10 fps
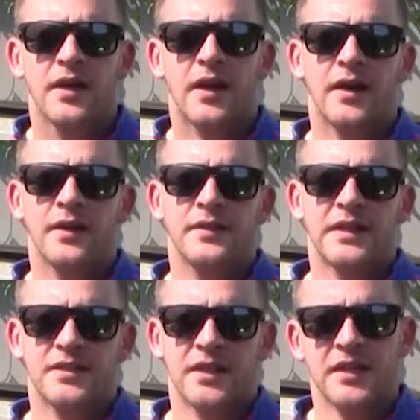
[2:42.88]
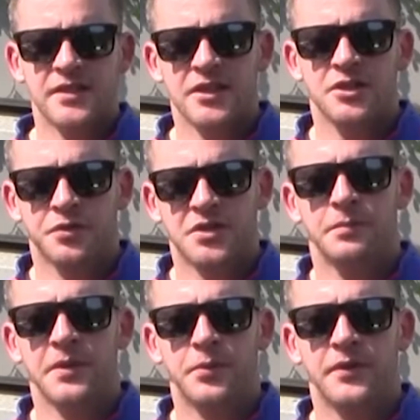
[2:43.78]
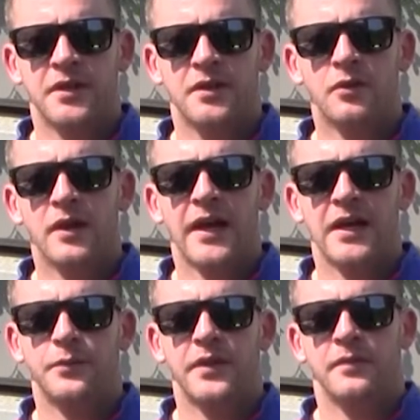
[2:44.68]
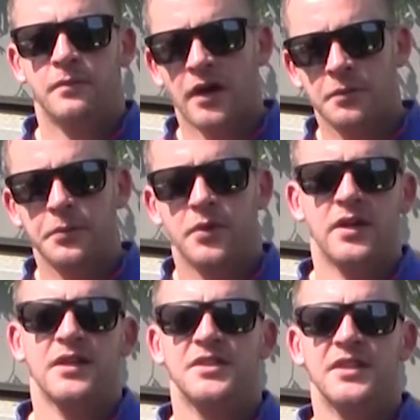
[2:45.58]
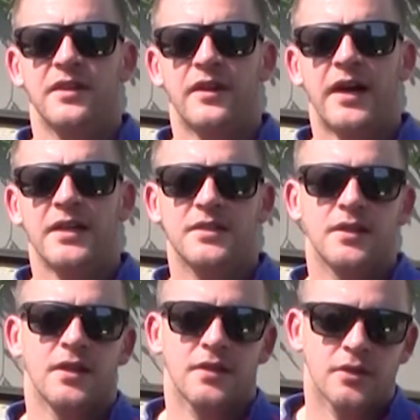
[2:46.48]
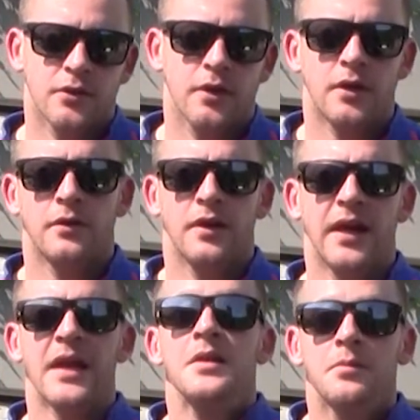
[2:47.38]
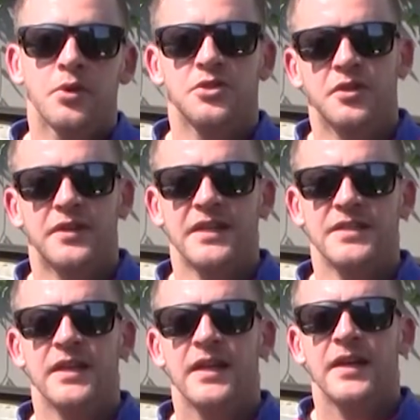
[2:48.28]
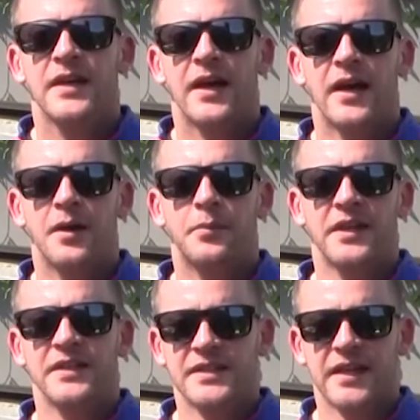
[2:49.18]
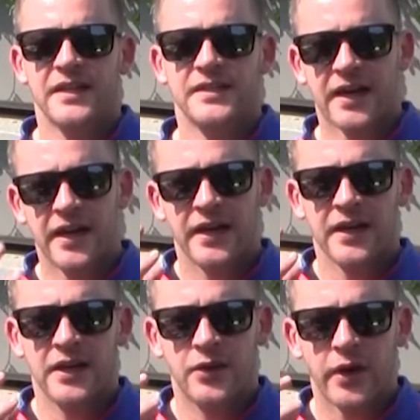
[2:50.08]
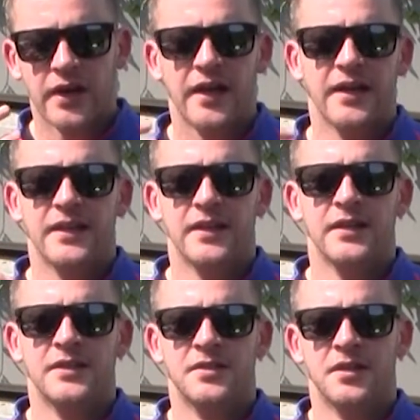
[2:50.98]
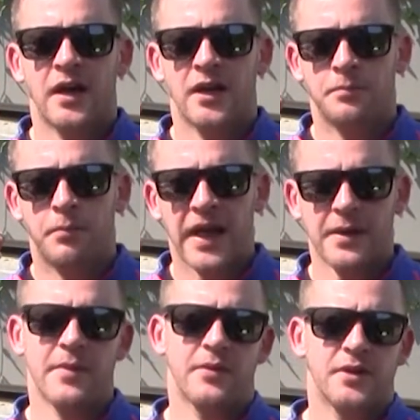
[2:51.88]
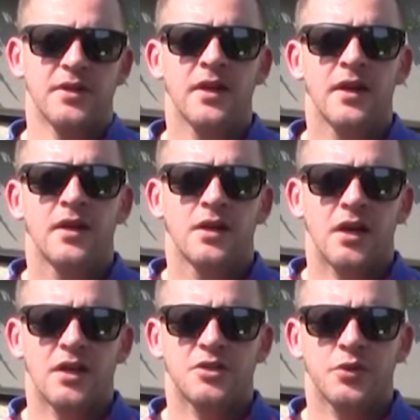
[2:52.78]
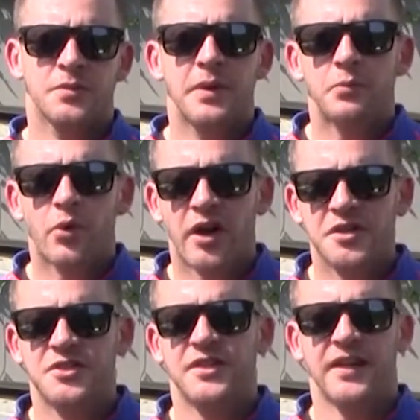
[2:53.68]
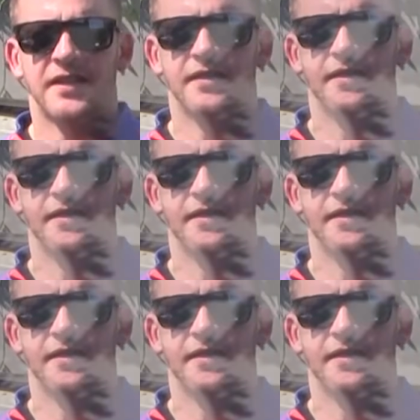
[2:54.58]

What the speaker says: That is an issue for some people that don't like it when other people cannot see their eyes. So again, personal taste. But in this case I quite like it that it's black mirrored, so it's a bit more understated.